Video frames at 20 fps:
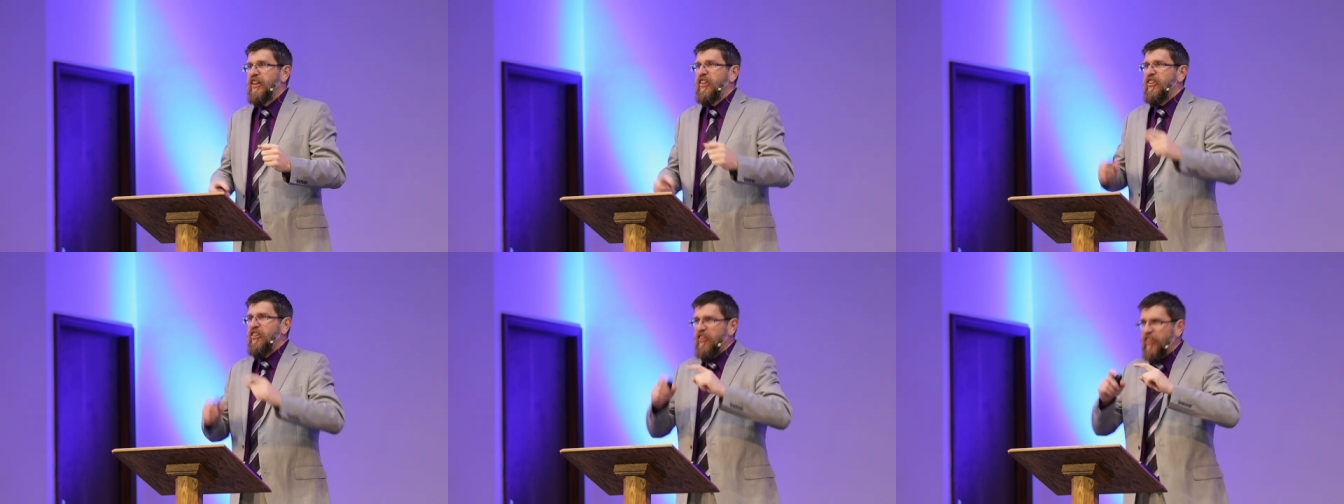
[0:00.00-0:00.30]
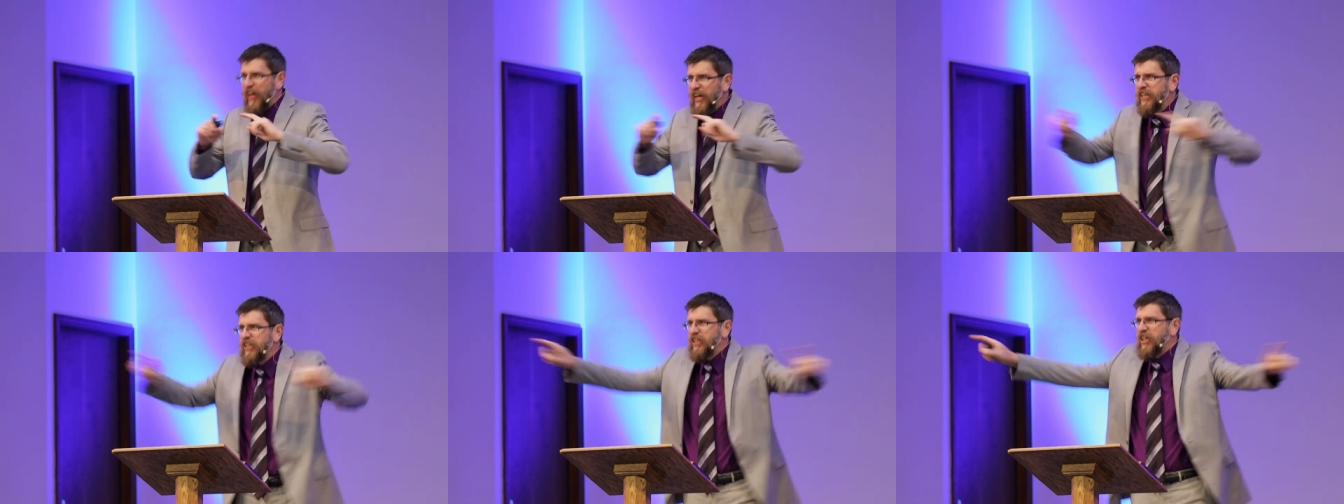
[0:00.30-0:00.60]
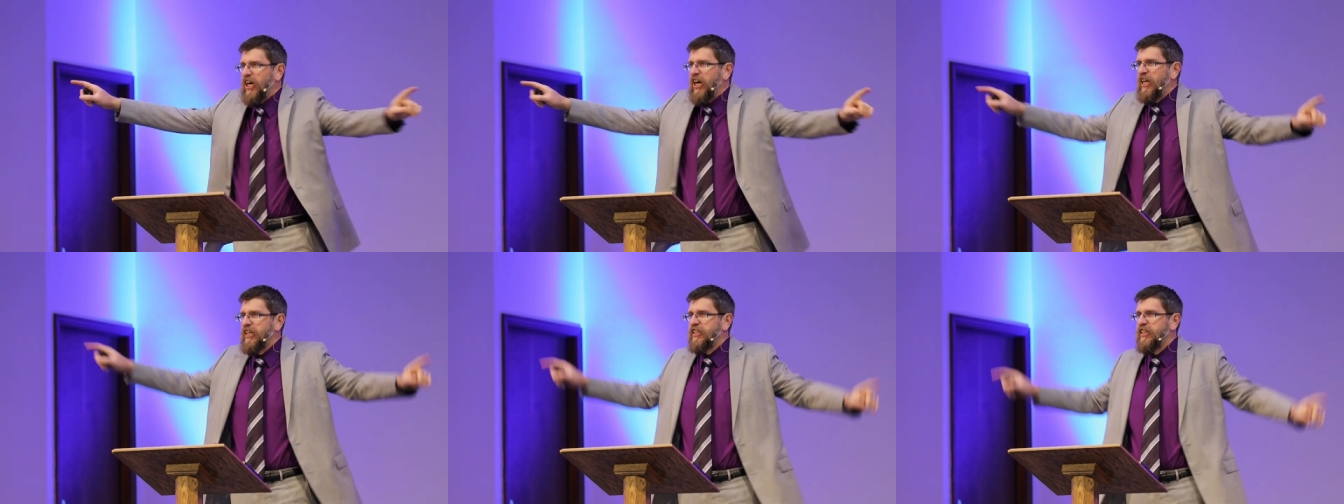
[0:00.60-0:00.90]
then
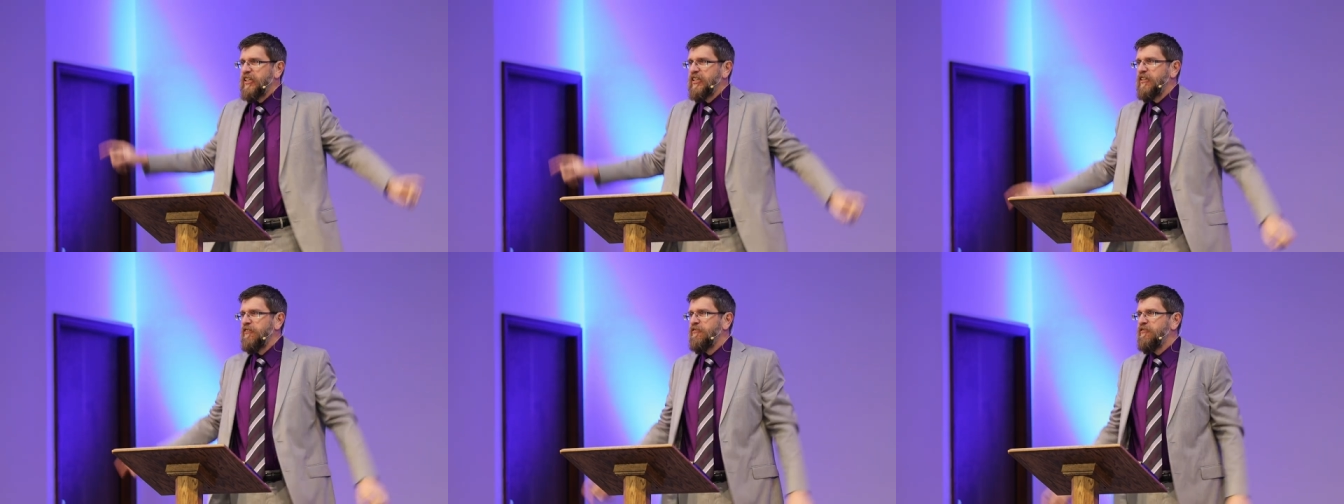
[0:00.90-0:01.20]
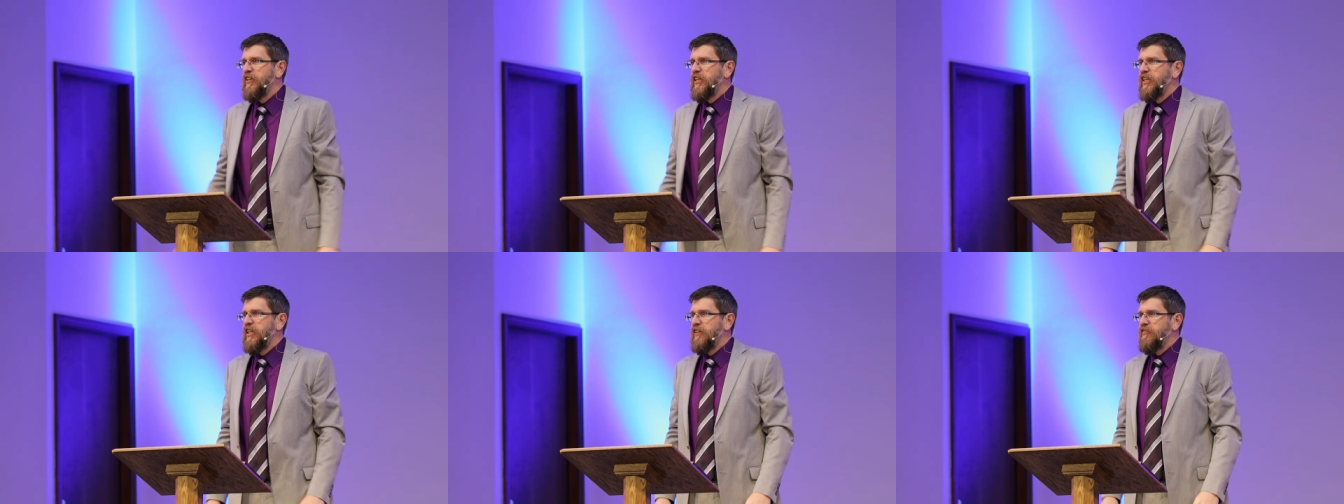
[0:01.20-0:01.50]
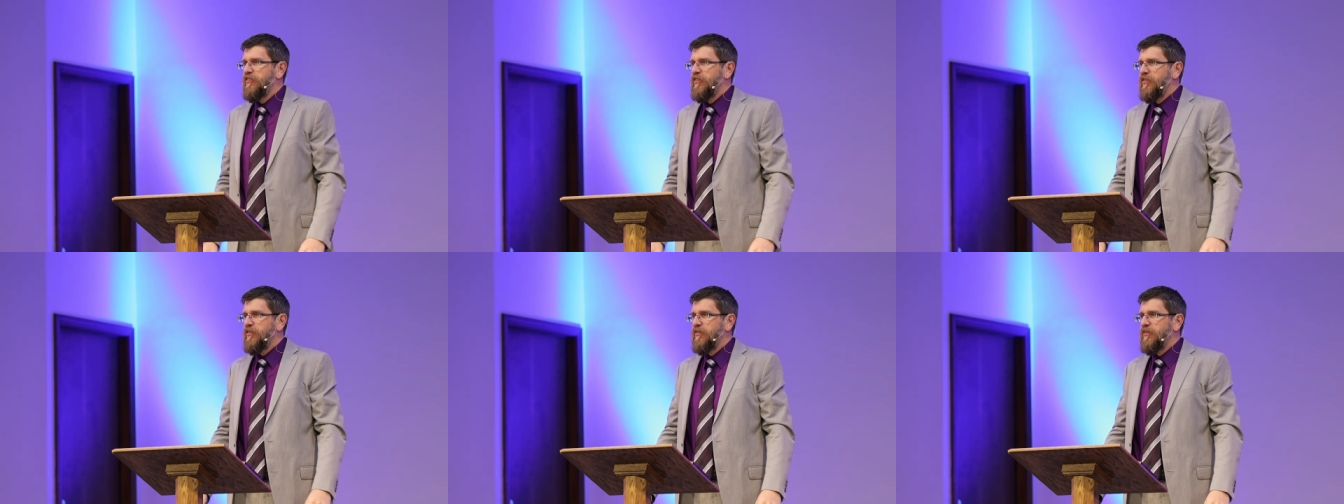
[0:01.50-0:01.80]
God can defeat
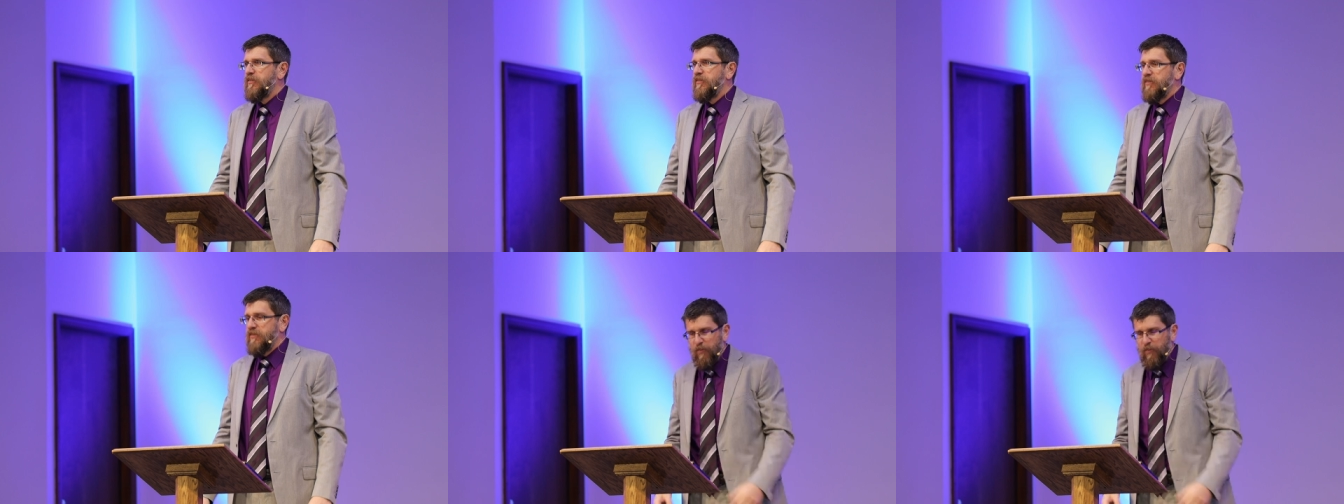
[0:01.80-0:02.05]
evil.